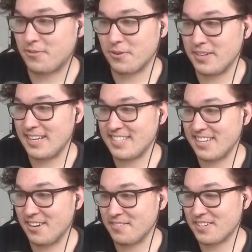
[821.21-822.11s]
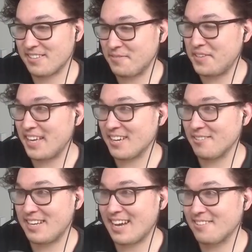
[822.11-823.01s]
Ruination over.
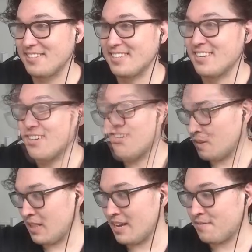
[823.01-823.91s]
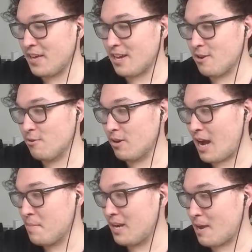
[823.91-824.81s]
Viego downed. Like, Viego,
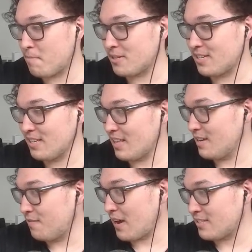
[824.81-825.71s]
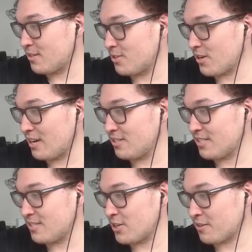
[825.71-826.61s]
I mean, I personally like faster
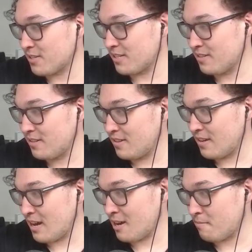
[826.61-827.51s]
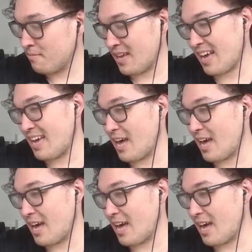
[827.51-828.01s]
strategies in general. Like